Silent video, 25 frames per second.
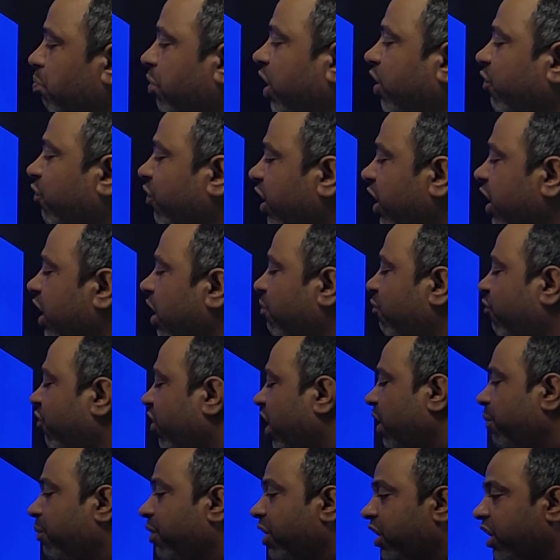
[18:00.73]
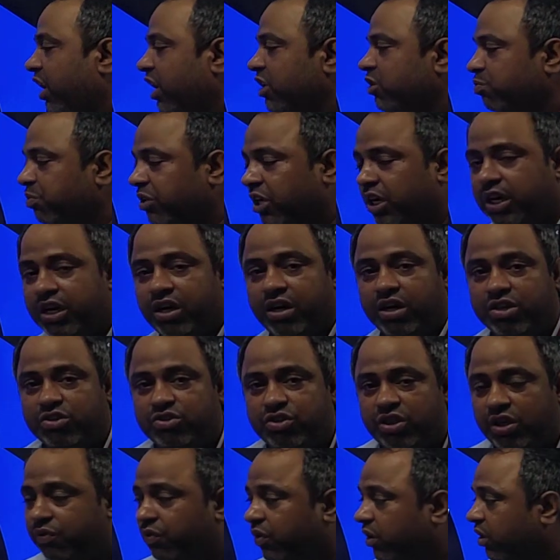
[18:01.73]
between a fiber transmitter and
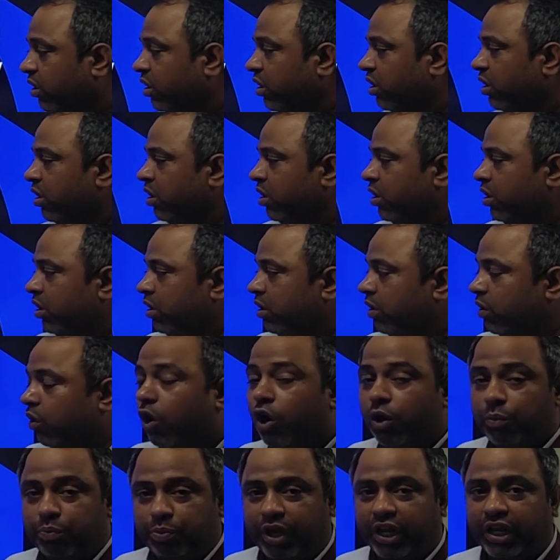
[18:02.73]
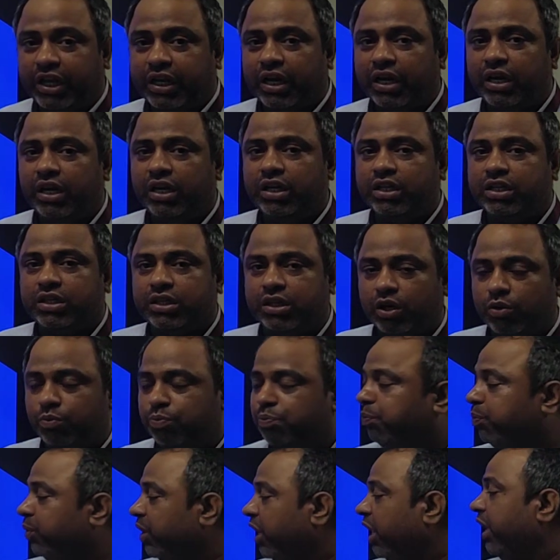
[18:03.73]
receiver. Optical
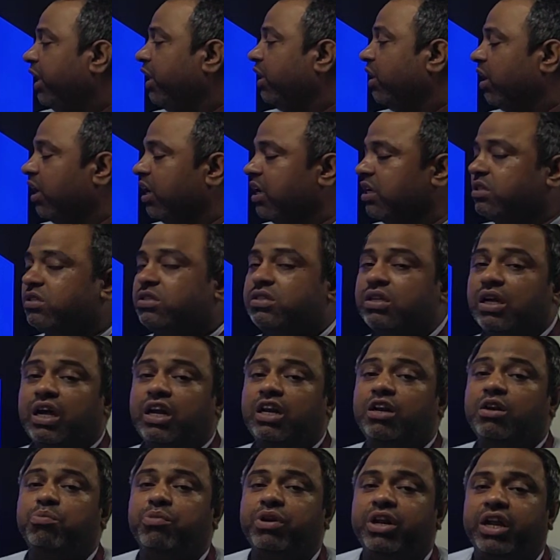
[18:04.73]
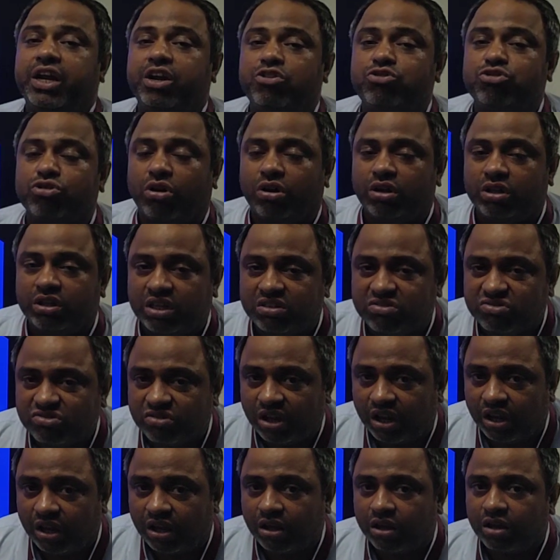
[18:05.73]
coupling eliminates all this
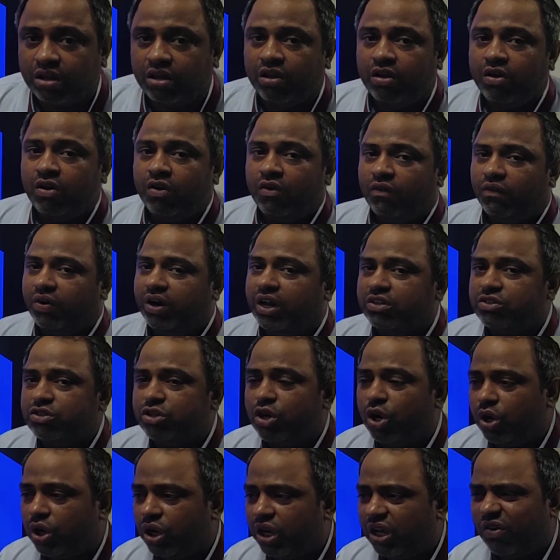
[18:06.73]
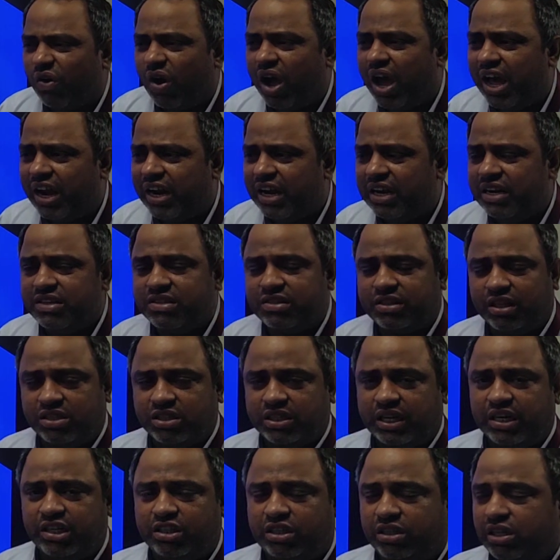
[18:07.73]
thing. It does not require any
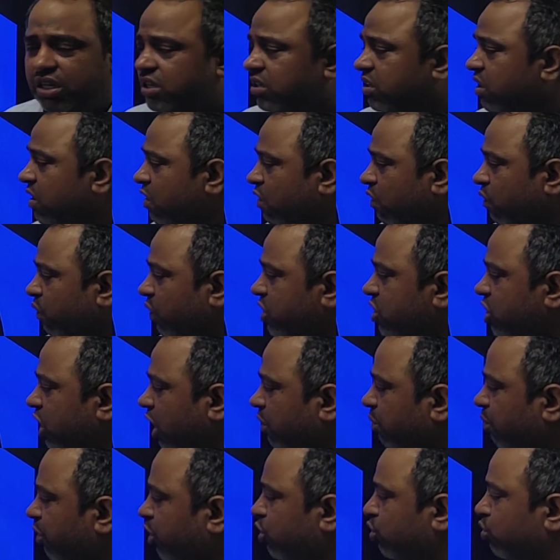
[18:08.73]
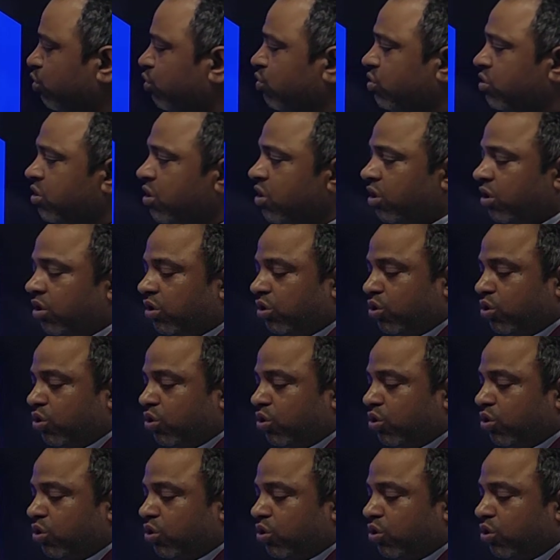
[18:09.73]
such kind of thing which can be used